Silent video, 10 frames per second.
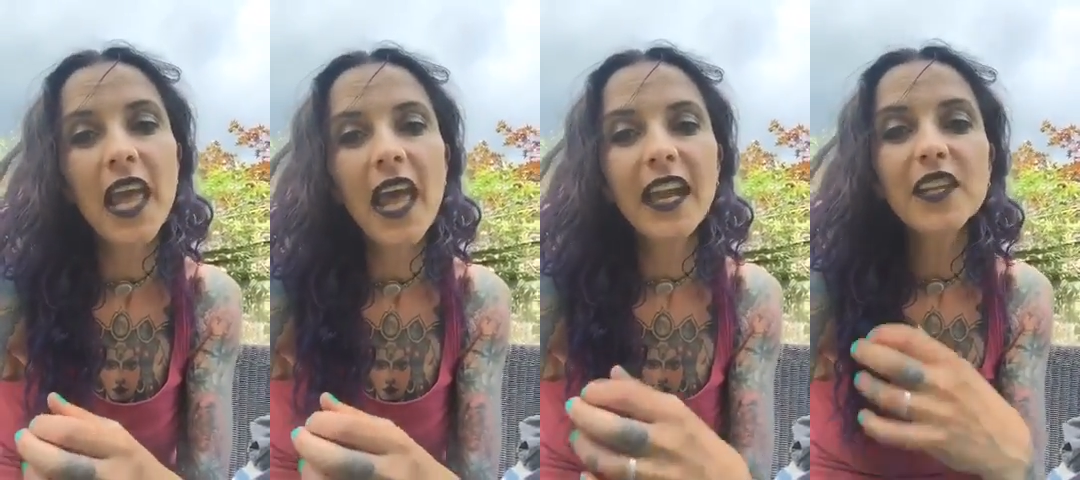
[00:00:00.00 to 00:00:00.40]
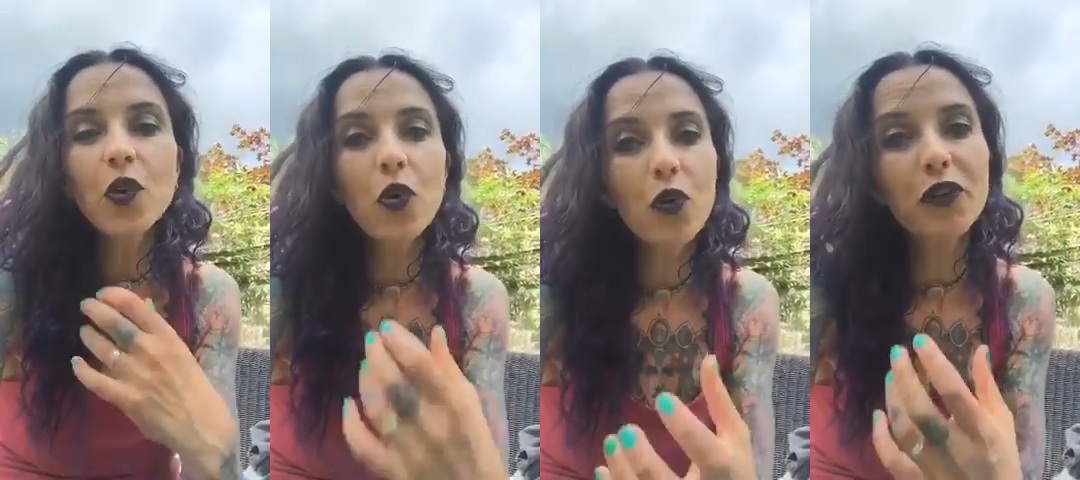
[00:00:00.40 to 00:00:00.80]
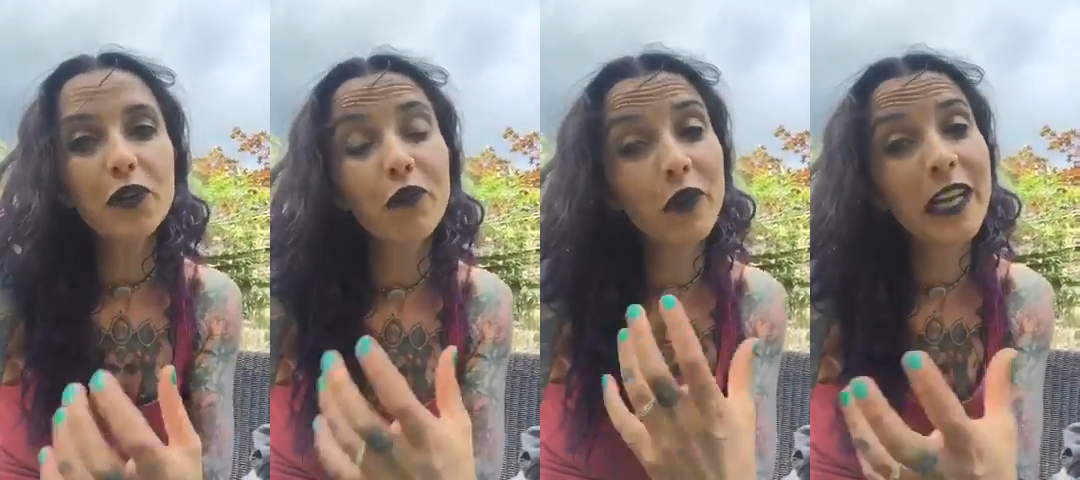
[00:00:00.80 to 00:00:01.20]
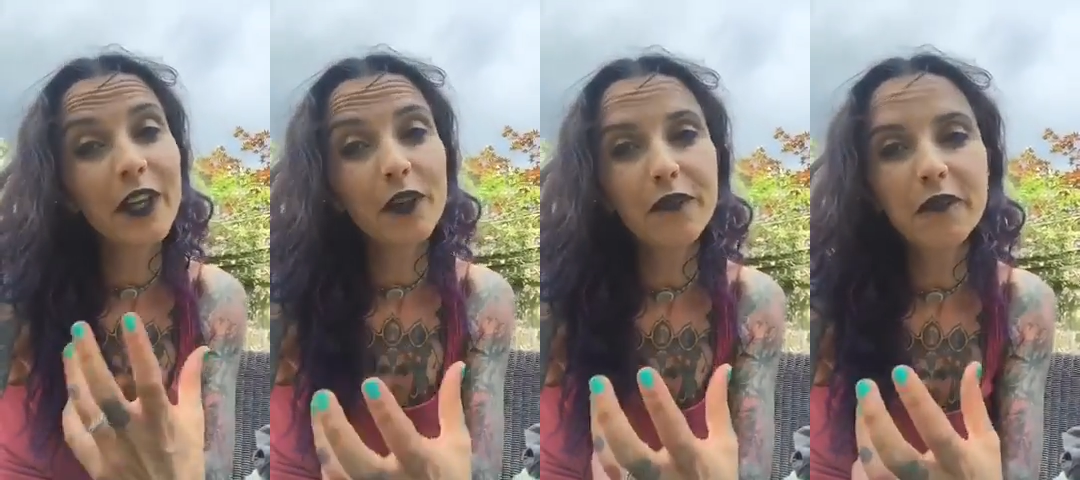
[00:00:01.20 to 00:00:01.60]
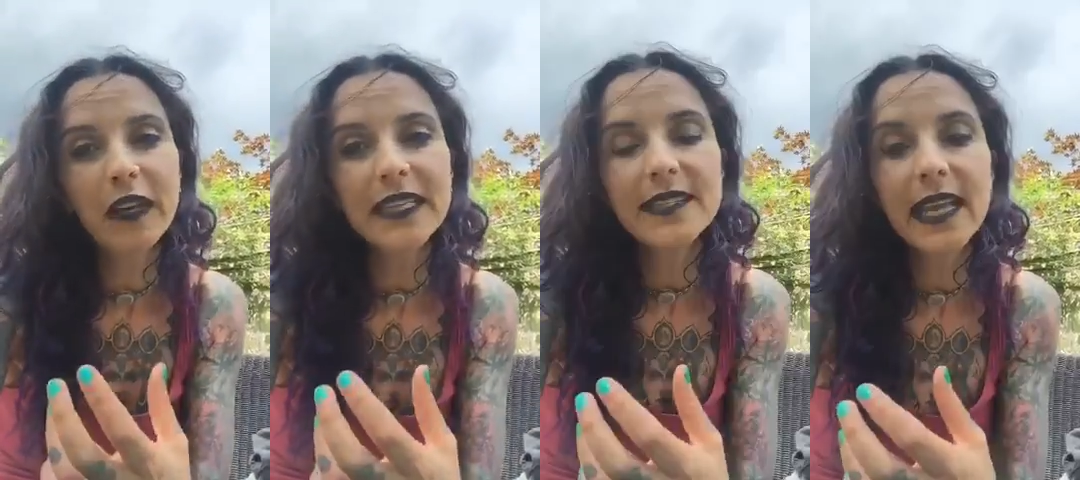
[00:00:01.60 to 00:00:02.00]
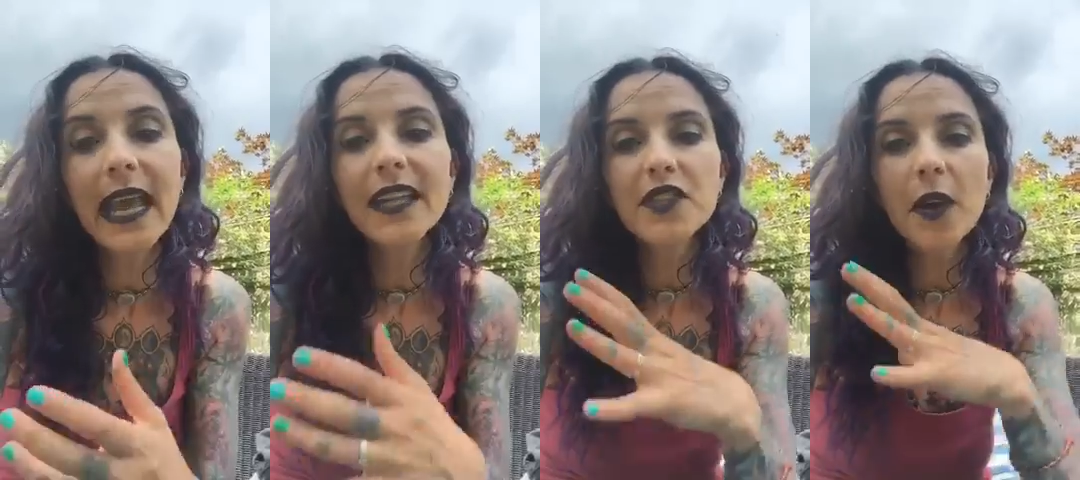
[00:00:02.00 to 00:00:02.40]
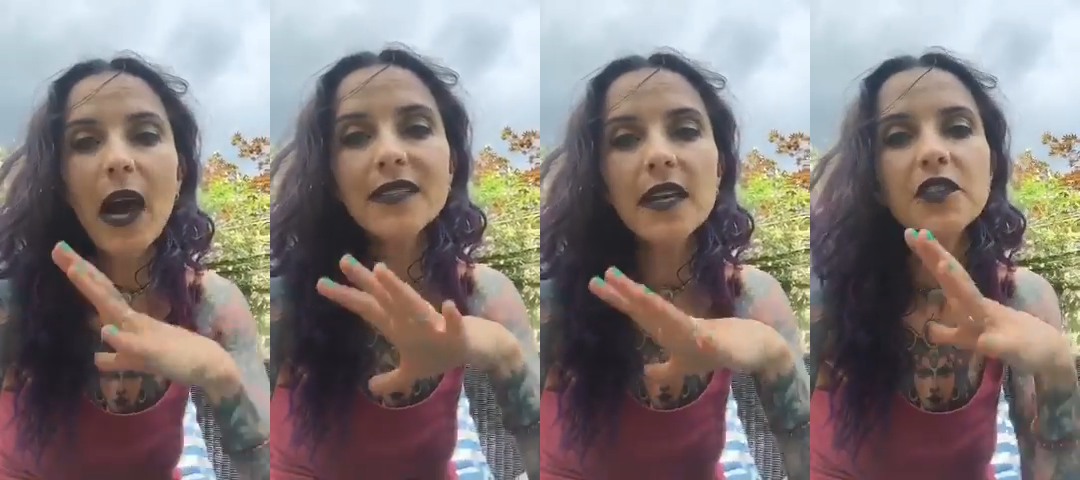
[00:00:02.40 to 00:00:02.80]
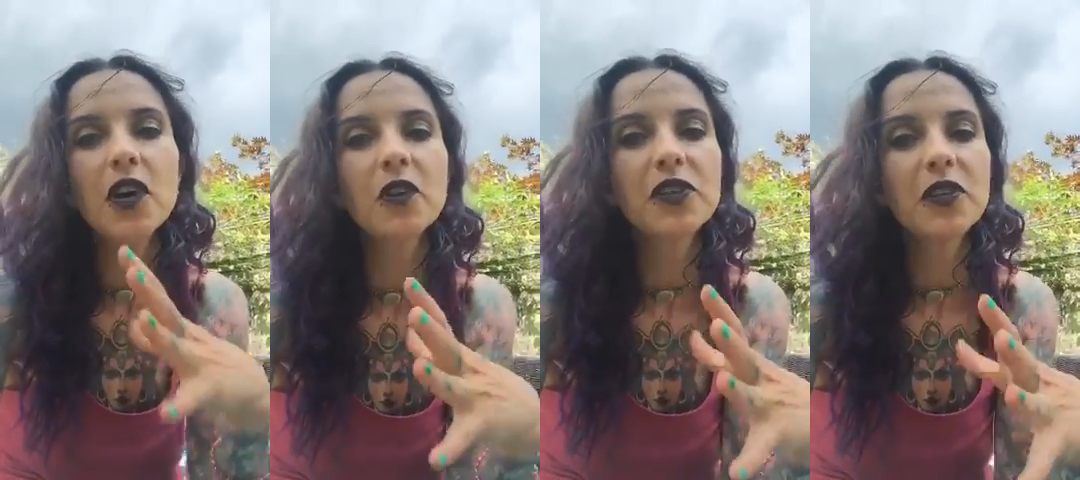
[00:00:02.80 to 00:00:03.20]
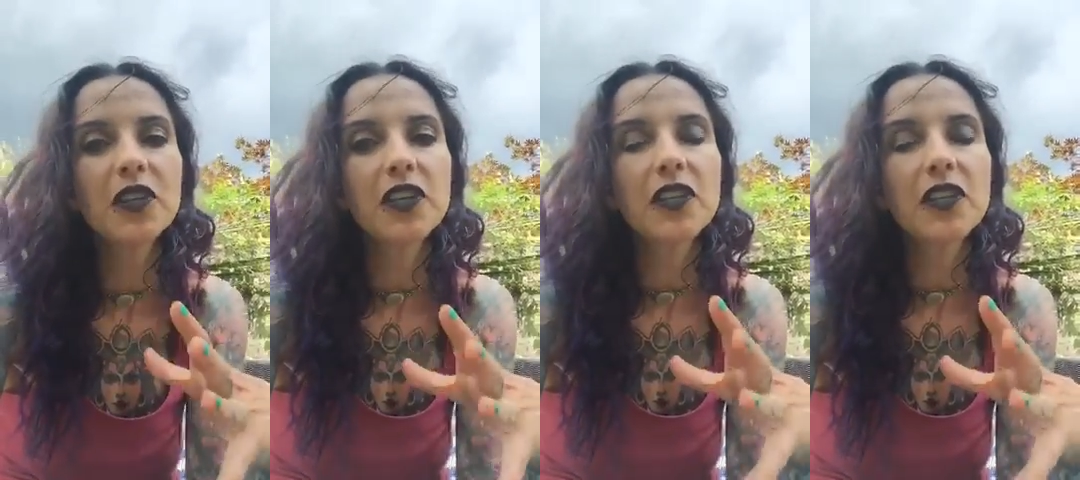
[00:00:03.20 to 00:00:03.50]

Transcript: and it's all really good for releasing. And so, as I've told you that